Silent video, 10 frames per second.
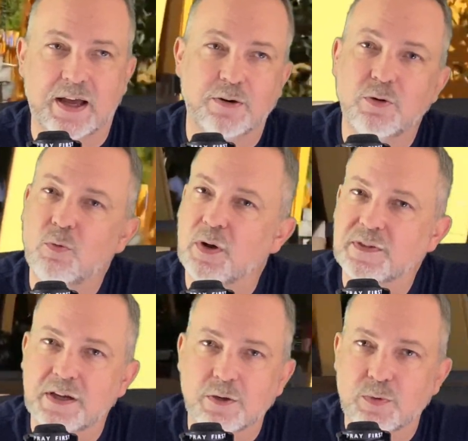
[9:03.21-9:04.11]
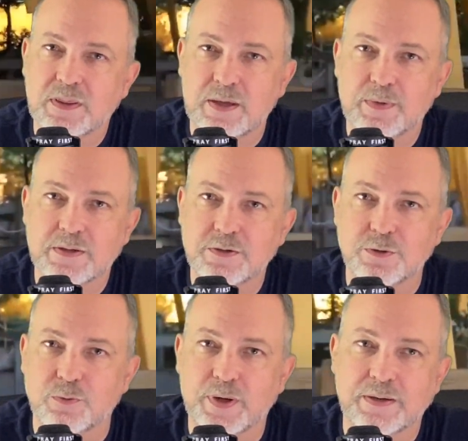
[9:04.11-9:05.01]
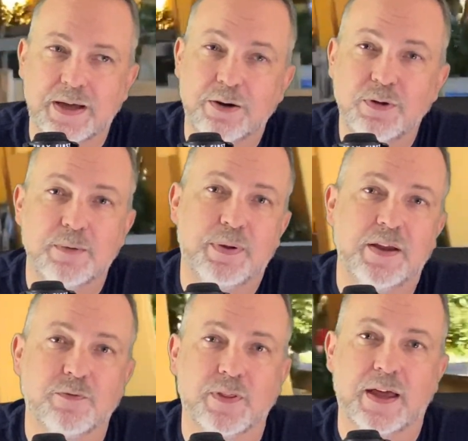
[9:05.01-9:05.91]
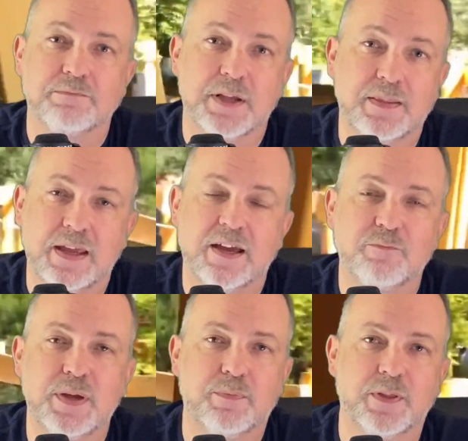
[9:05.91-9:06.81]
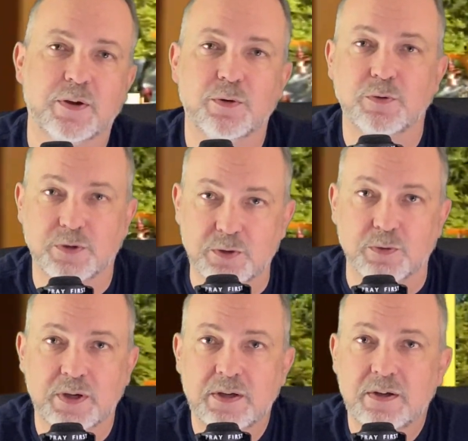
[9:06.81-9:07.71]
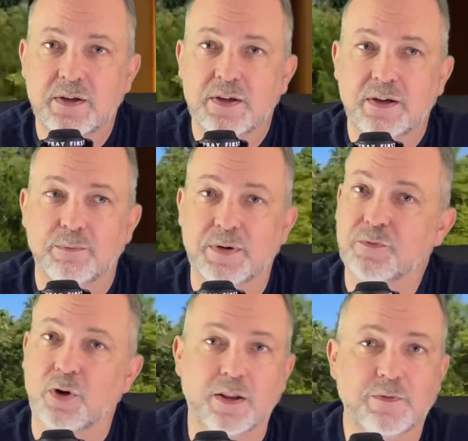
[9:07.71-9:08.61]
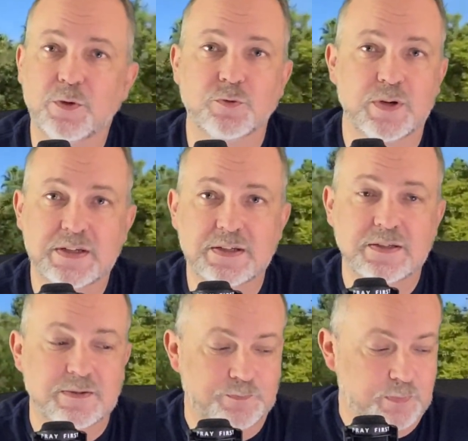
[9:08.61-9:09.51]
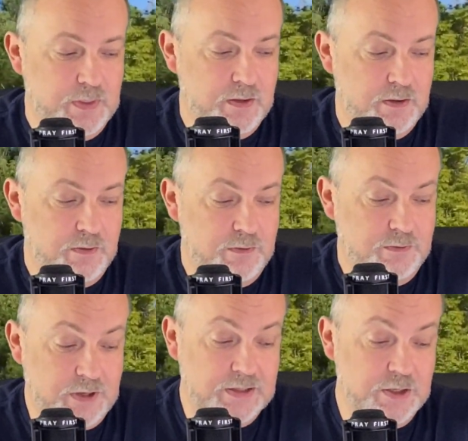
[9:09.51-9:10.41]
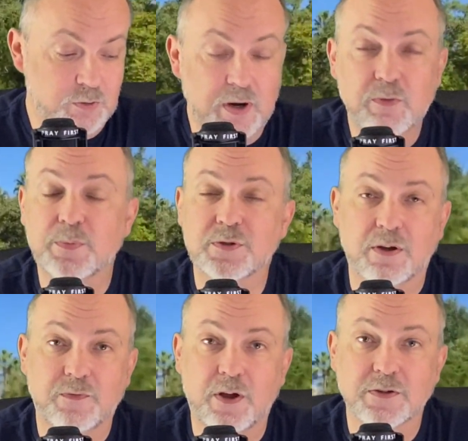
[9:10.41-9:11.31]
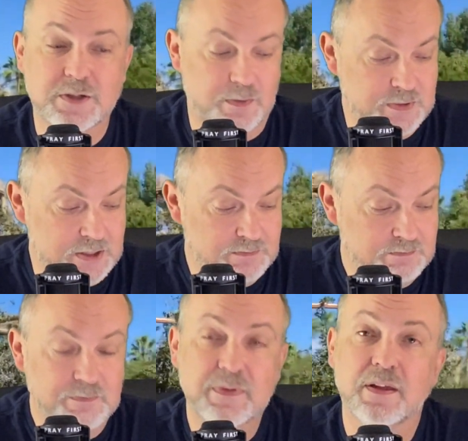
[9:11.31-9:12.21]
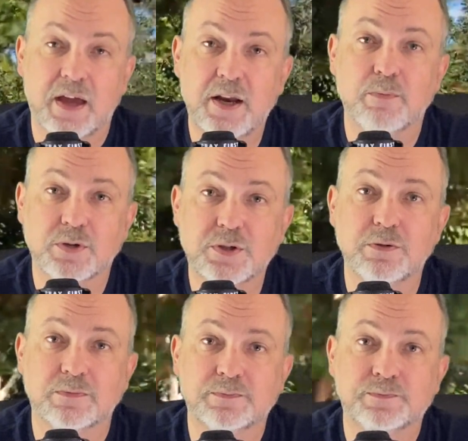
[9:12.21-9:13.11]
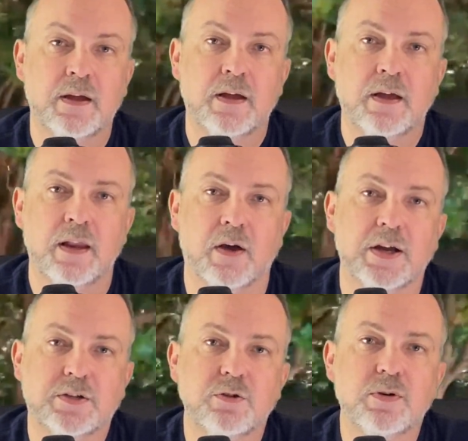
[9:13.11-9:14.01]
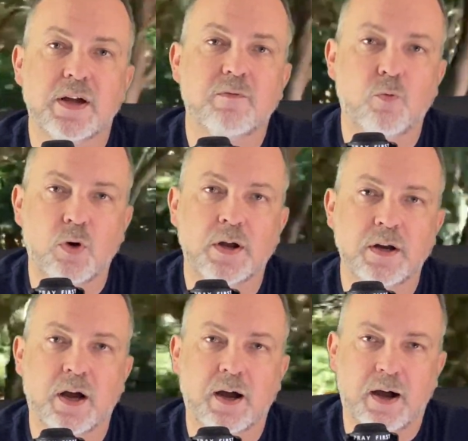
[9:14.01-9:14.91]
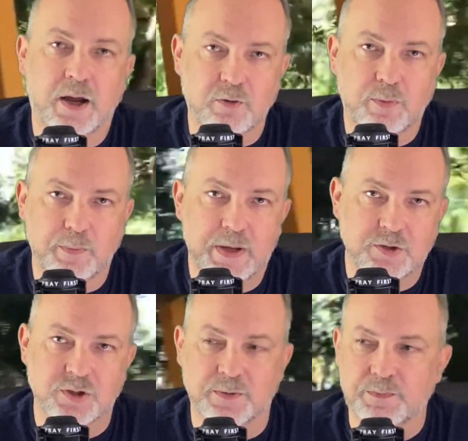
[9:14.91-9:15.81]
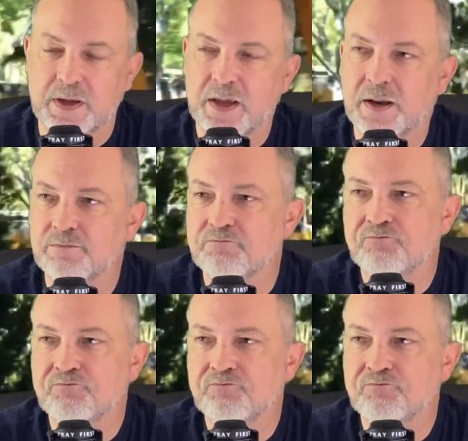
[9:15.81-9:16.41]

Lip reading: I don't know what they could retheme it to, but I don't get paid for that, and they have people there who do. But for all of those reasons, Dudley Do-Right Ripsaw Falls comes in at number 2. Now, I do have one honorable mention, and